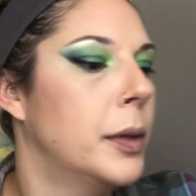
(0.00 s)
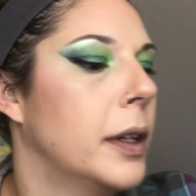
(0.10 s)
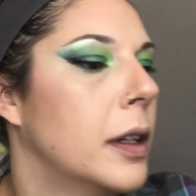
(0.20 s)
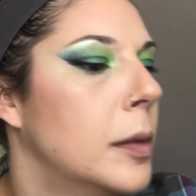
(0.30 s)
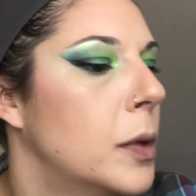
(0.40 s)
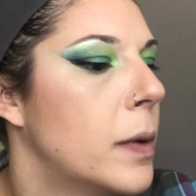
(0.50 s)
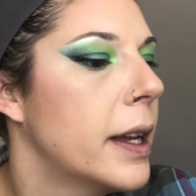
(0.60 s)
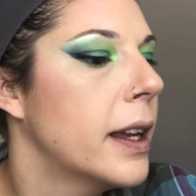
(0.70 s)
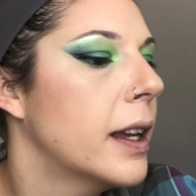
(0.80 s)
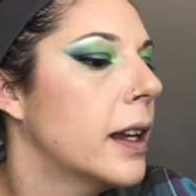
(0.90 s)
Put hand
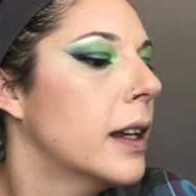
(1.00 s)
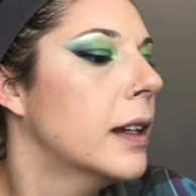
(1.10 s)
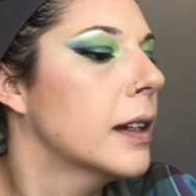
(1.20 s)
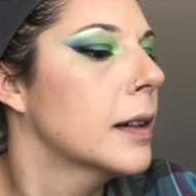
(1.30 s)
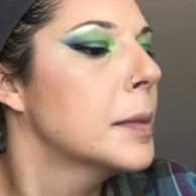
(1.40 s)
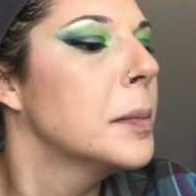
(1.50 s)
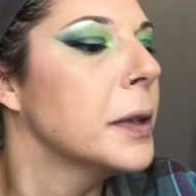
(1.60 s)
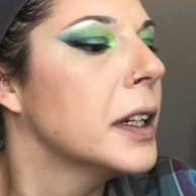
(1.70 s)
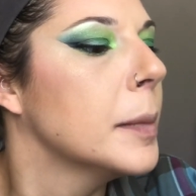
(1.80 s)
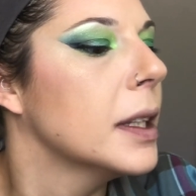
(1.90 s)
away. I'm gonna
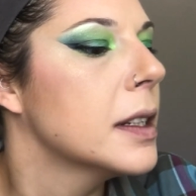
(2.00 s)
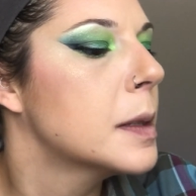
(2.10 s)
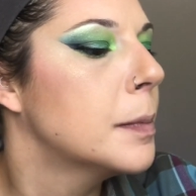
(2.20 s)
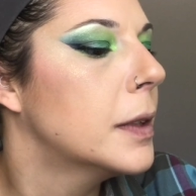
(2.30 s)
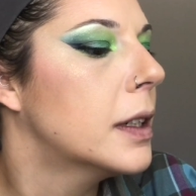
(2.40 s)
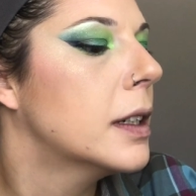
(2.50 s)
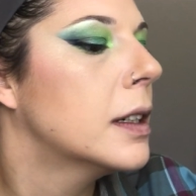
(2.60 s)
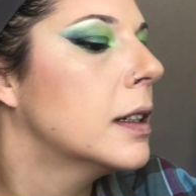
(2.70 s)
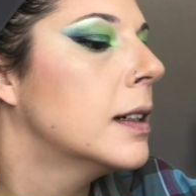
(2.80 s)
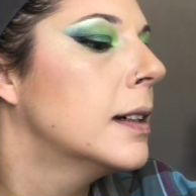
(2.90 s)
put hand
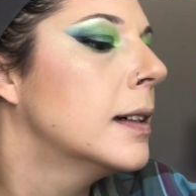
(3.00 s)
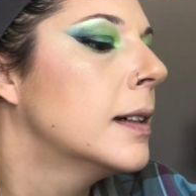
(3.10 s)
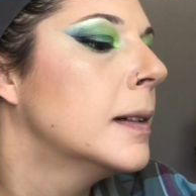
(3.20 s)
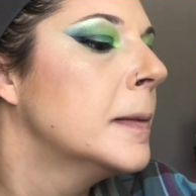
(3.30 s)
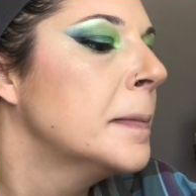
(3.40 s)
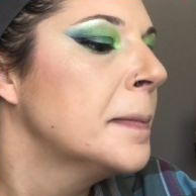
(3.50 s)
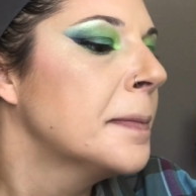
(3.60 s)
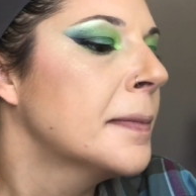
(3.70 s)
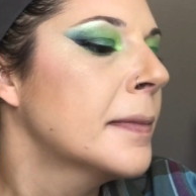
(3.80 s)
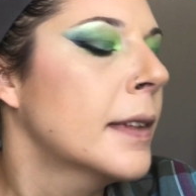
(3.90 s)
on this.
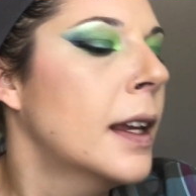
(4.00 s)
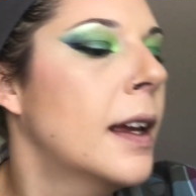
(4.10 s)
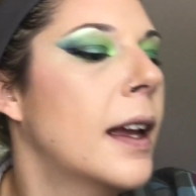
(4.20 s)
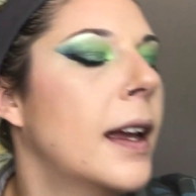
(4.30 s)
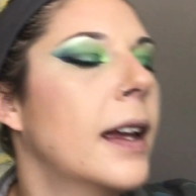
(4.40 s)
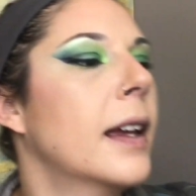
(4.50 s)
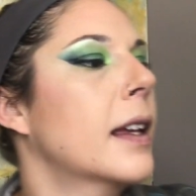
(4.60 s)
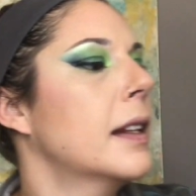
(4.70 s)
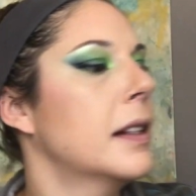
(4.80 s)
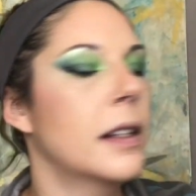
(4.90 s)

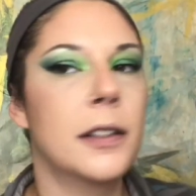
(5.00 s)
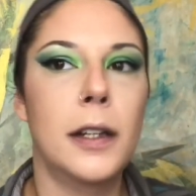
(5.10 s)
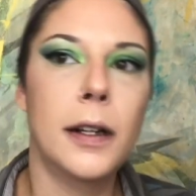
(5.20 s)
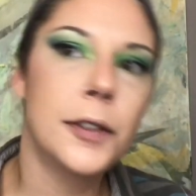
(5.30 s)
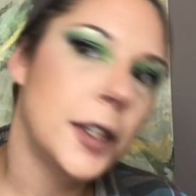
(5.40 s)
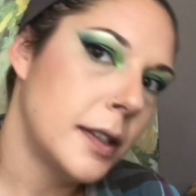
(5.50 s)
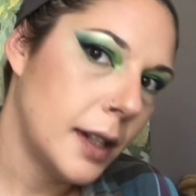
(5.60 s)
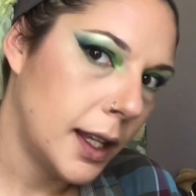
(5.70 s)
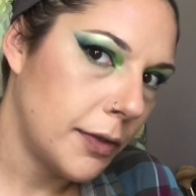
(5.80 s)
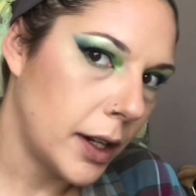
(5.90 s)
And, you know, just to
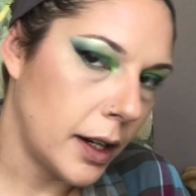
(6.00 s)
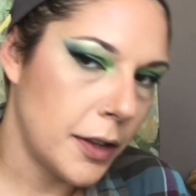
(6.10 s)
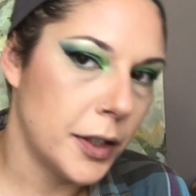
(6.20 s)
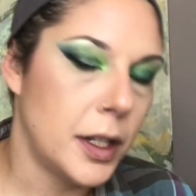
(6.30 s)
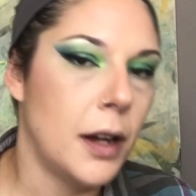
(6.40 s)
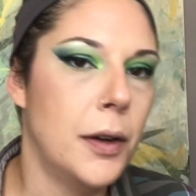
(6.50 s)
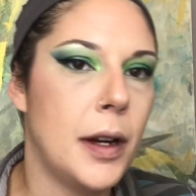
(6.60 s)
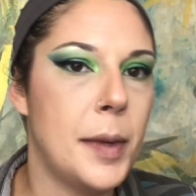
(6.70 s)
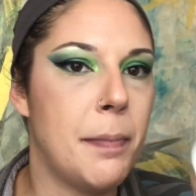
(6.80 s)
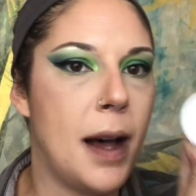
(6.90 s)
give it another tone, I'm
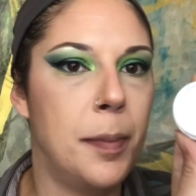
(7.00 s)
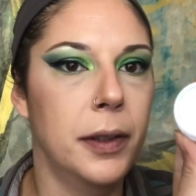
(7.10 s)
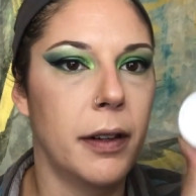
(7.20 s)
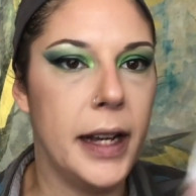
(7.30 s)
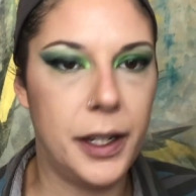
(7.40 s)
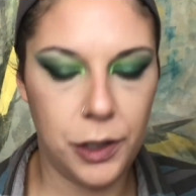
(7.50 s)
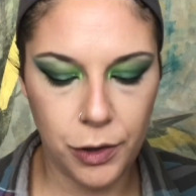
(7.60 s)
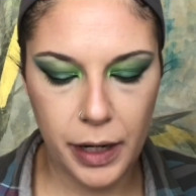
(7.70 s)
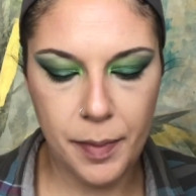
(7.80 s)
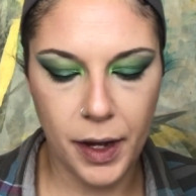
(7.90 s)
gonna pop a little Ice
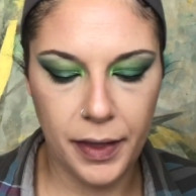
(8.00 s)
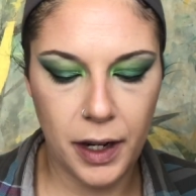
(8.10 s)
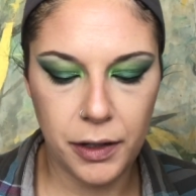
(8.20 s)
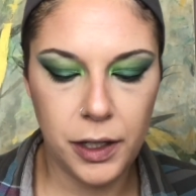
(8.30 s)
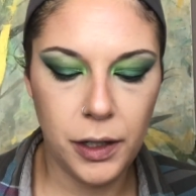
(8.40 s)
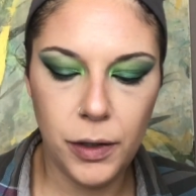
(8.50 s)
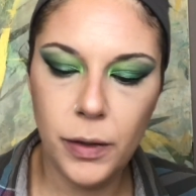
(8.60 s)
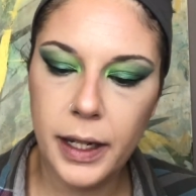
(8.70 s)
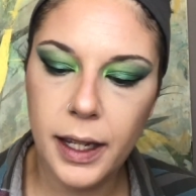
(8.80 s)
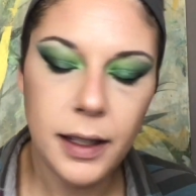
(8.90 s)
Dream on there too.
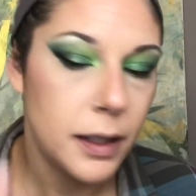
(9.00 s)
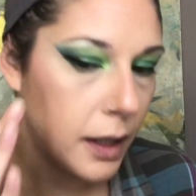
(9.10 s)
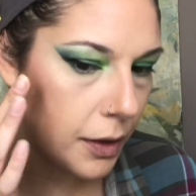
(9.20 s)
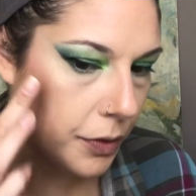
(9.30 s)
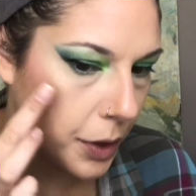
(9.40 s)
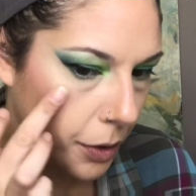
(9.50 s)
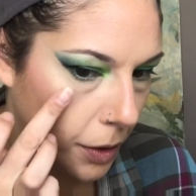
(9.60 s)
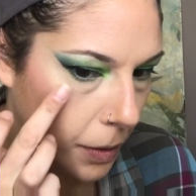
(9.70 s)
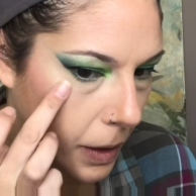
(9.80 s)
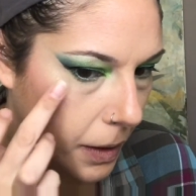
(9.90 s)
Again, if you're
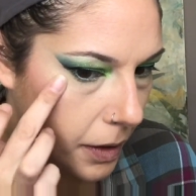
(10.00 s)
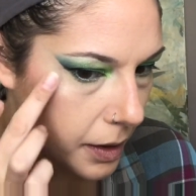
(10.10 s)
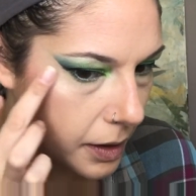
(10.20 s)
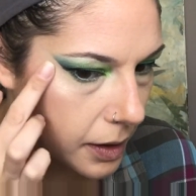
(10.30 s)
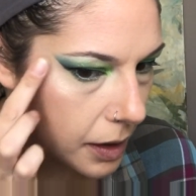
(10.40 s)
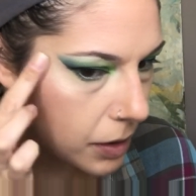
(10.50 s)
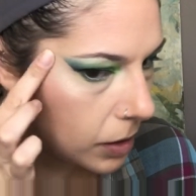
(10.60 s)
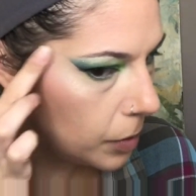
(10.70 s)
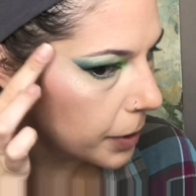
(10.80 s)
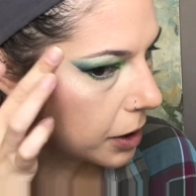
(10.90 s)
new here, this is a
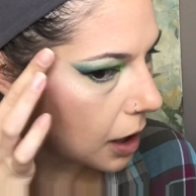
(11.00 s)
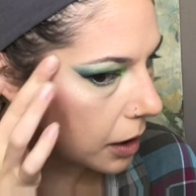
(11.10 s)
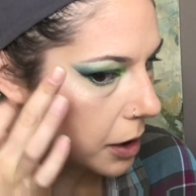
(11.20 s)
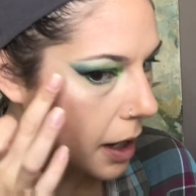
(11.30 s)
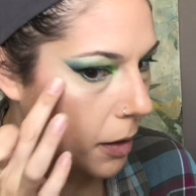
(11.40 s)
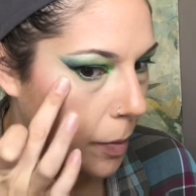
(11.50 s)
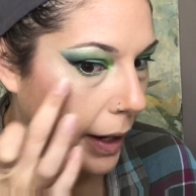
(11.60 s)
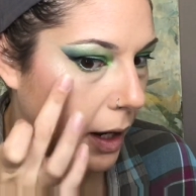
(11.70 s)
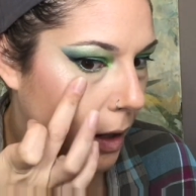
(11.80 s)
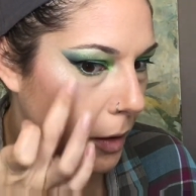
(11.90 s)
Super Shock Shadow by
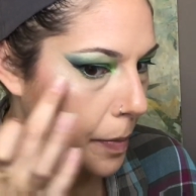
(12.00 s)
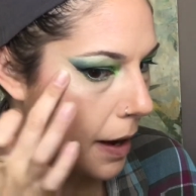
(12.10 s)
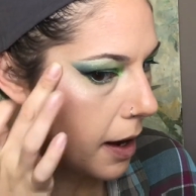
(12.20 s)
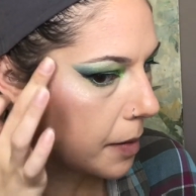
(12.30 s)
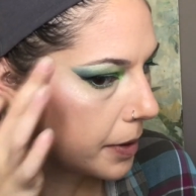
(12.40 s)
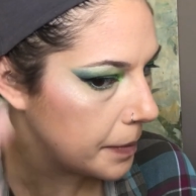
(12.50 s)
ColourPop.